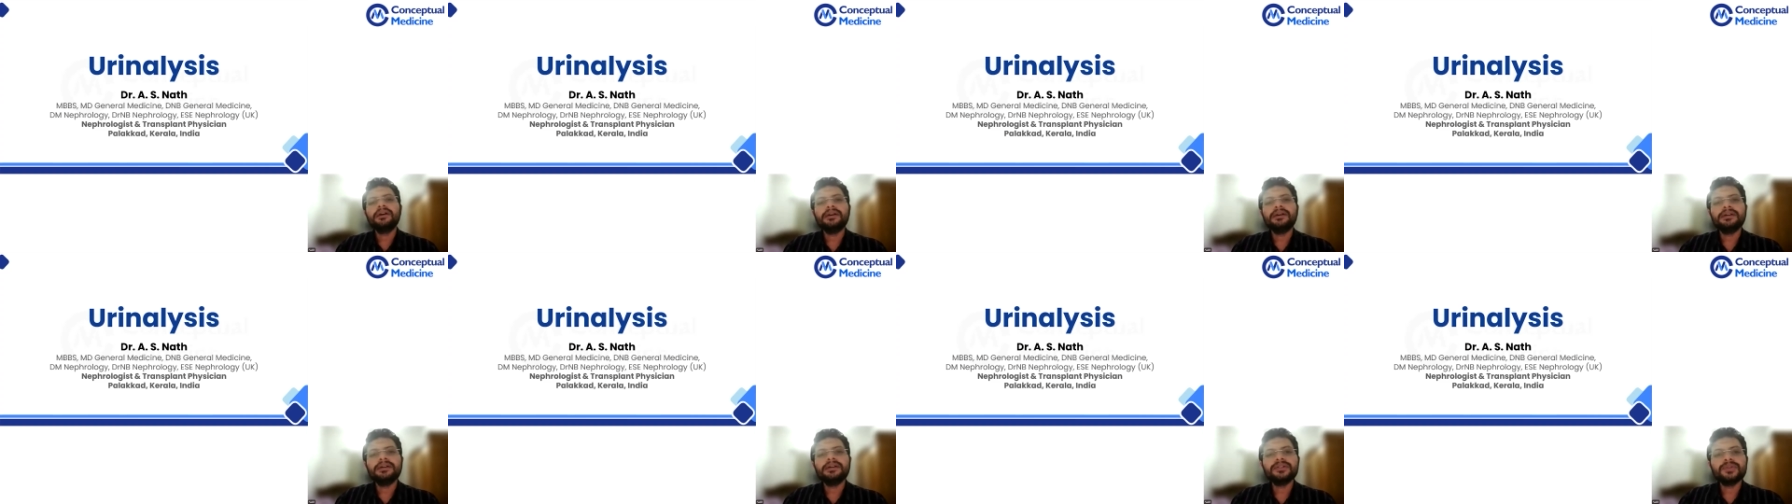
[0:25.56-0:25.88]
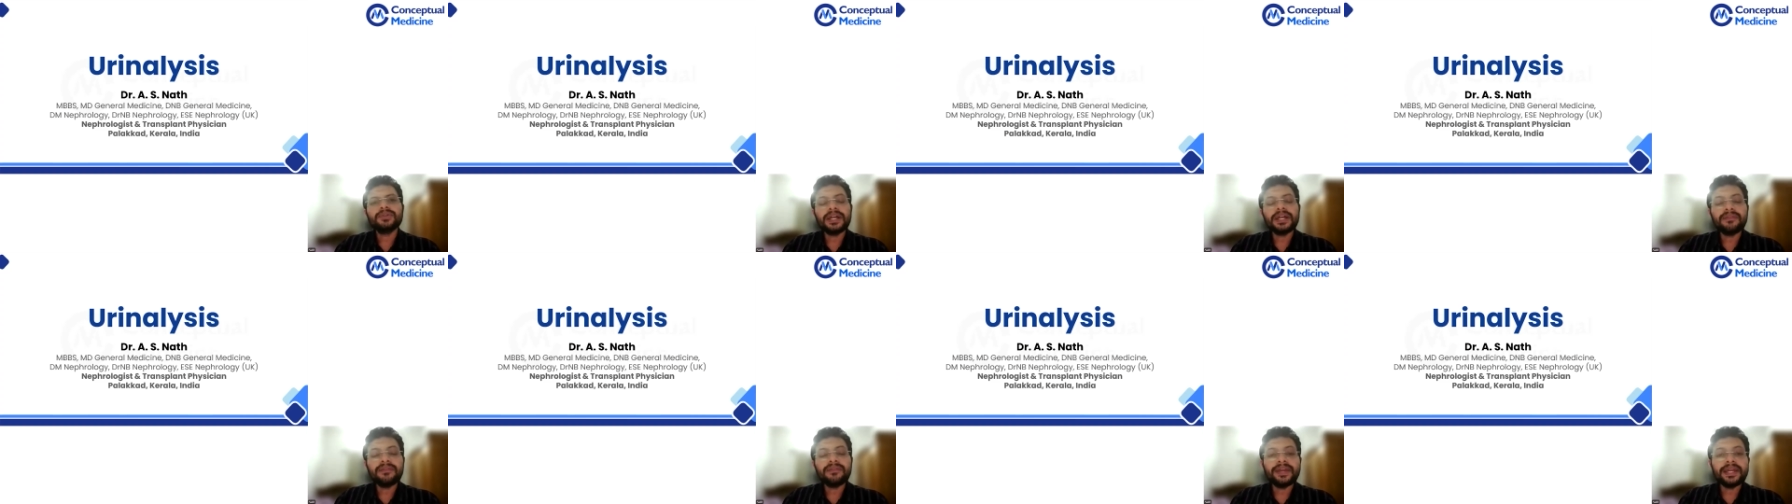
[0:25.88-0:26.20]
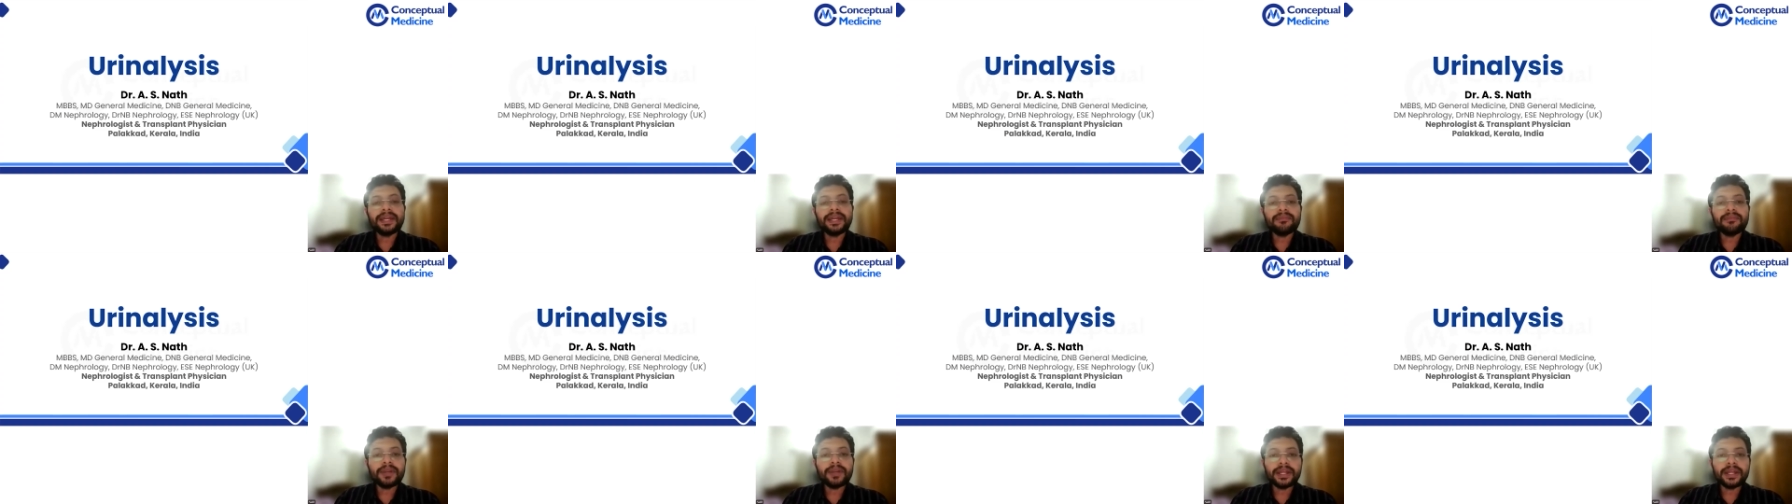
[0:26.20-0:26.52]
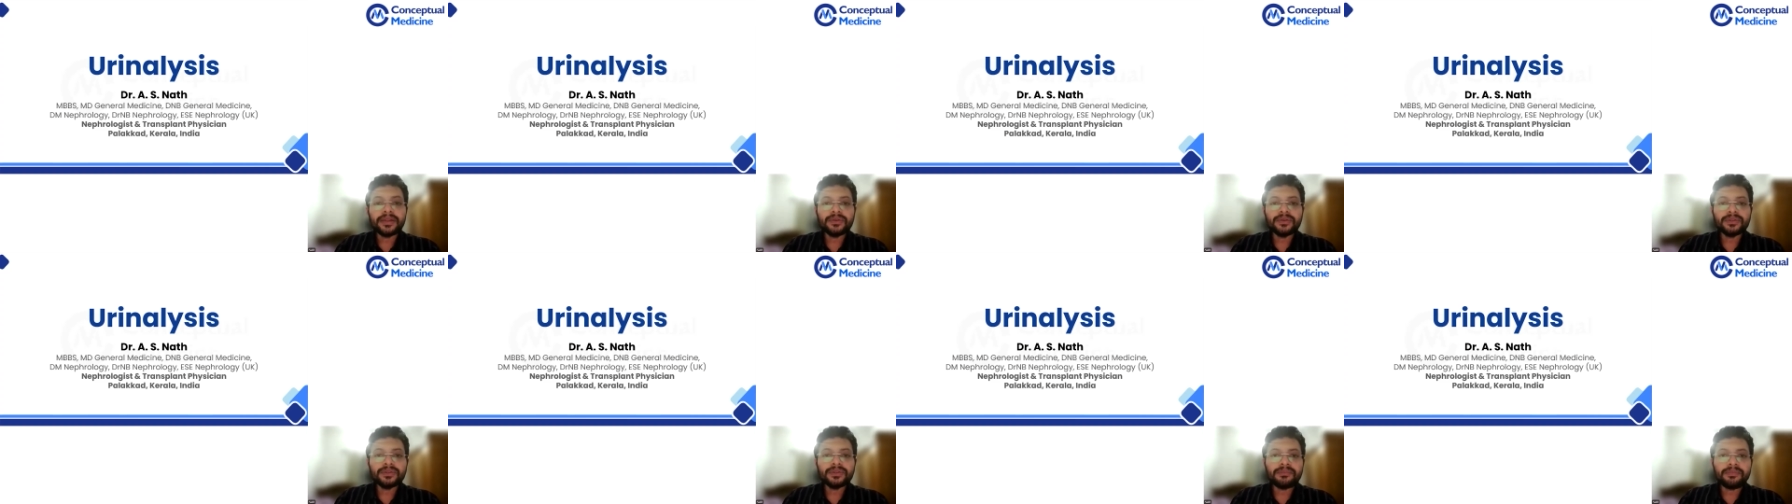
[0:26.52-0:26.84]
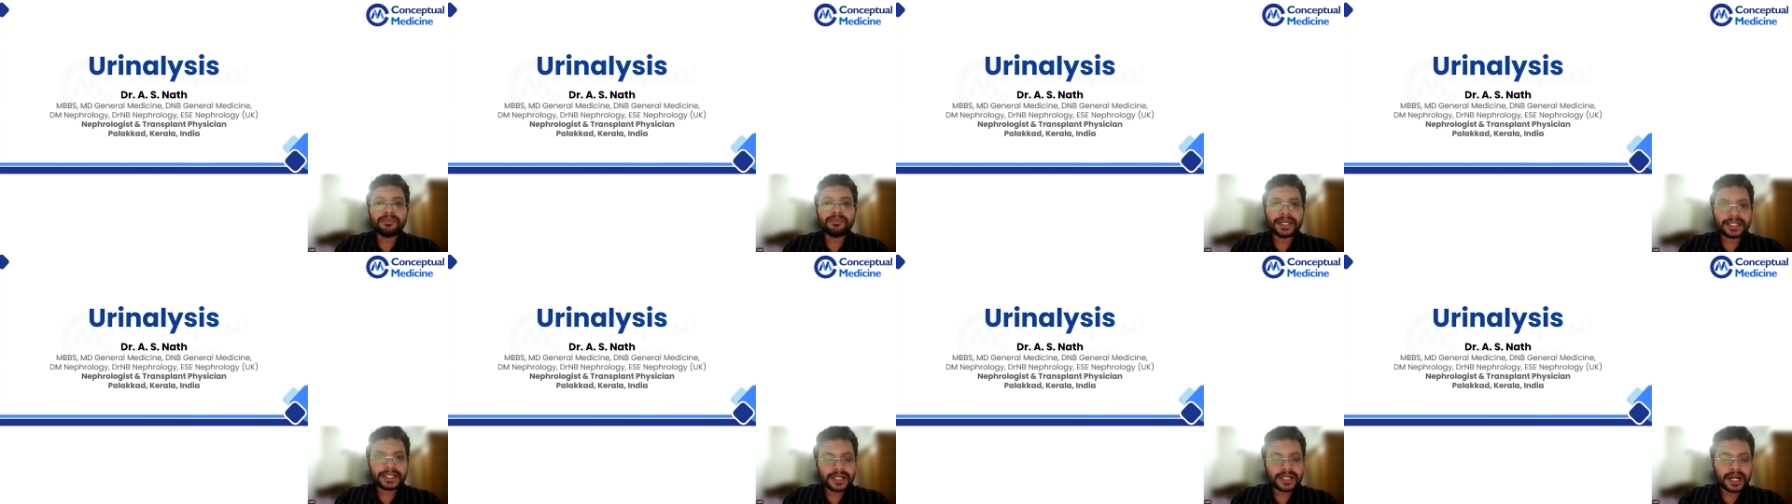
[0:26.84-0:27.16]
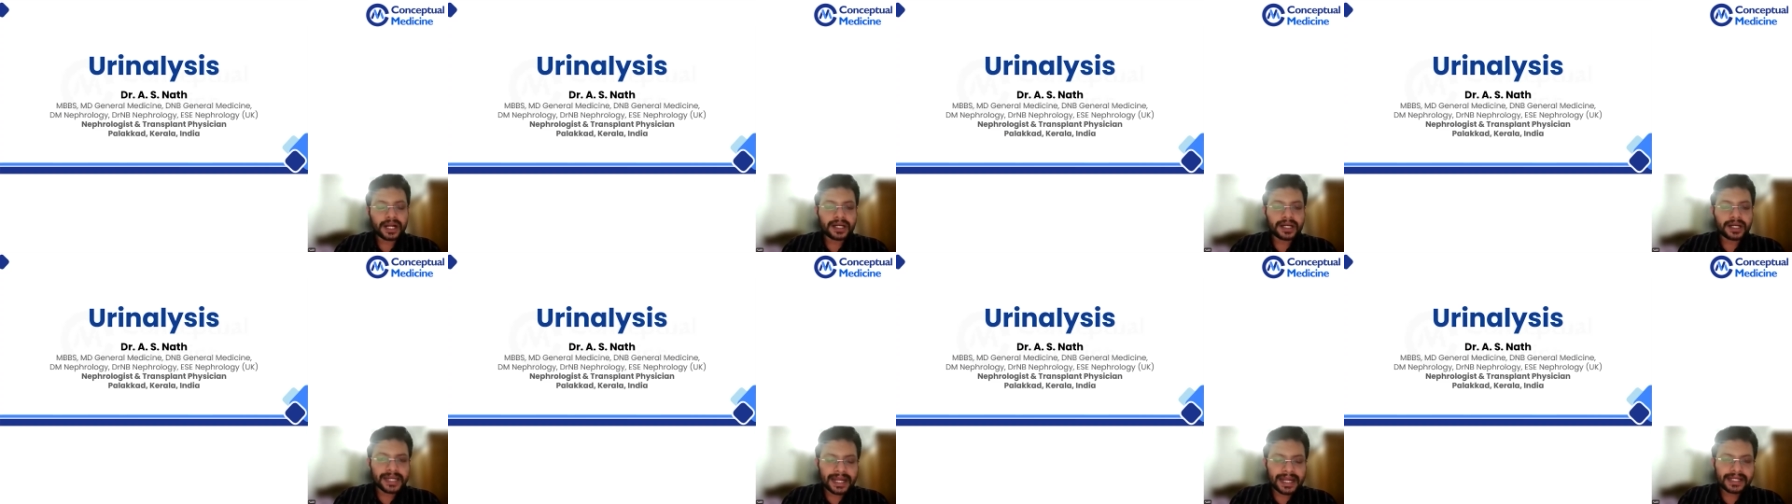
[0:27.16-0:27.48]
so that we can bring you the best
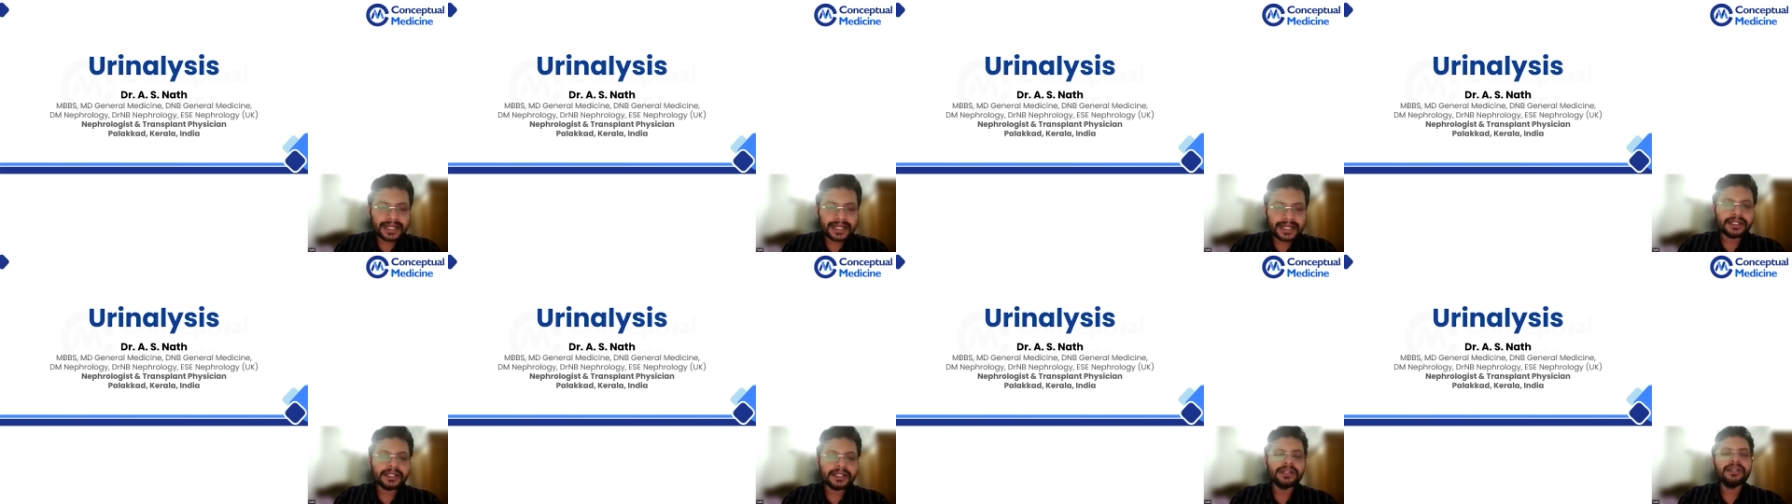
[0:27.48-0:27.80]
content